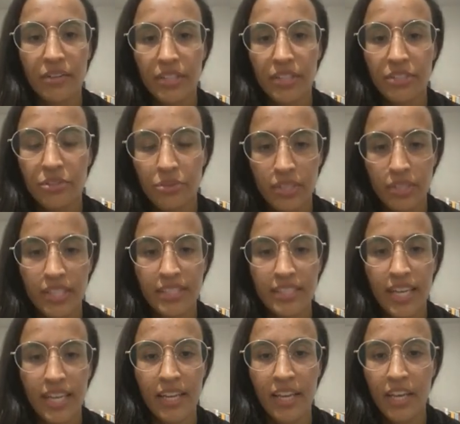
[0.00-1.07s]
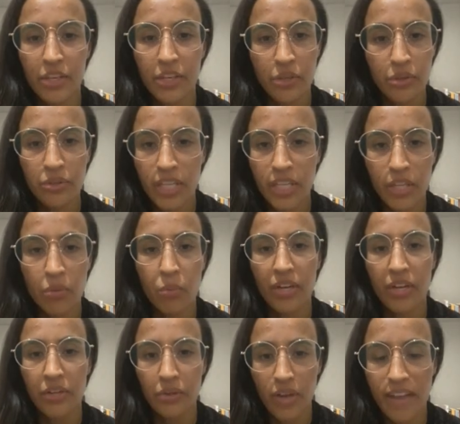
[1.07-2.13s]
You need to trust that you did
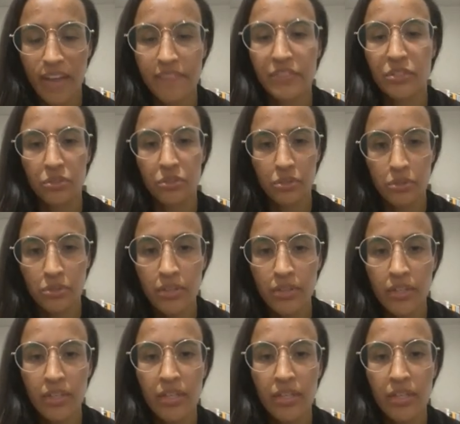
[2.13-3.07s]
what you had to do,